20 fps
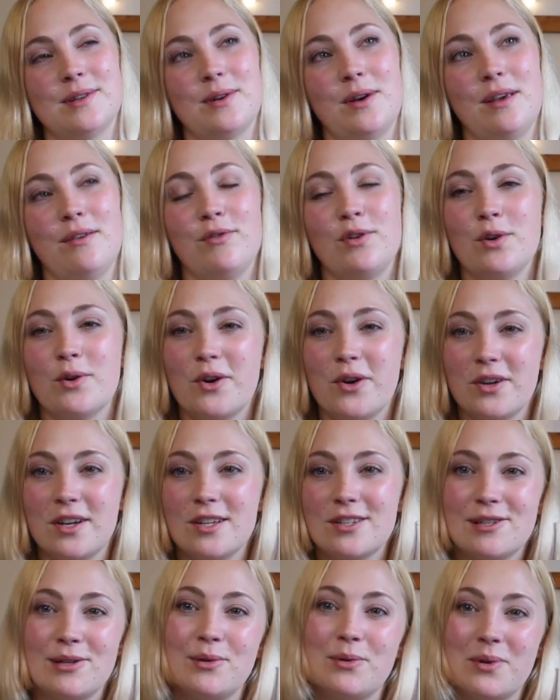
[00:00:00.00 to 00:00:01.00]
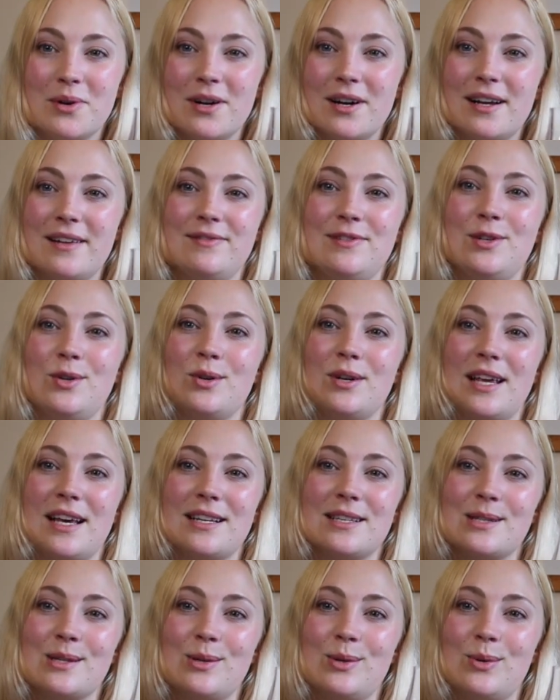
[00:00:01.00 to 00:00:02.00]
if you're on a tour and you're
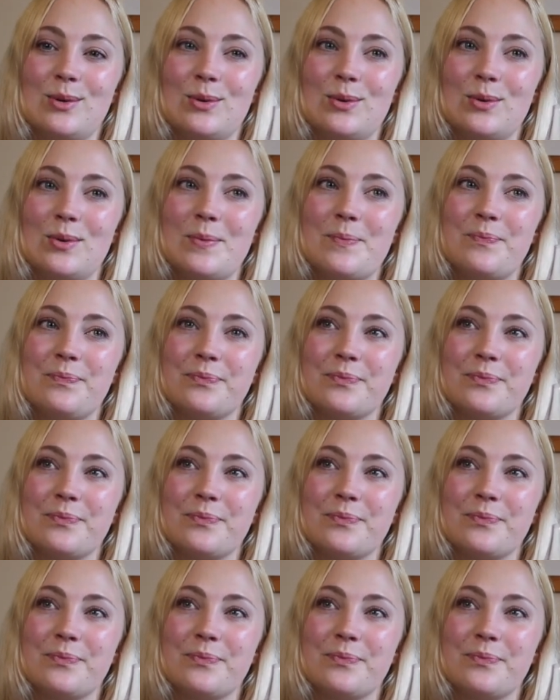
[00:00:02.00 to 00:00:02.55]
next to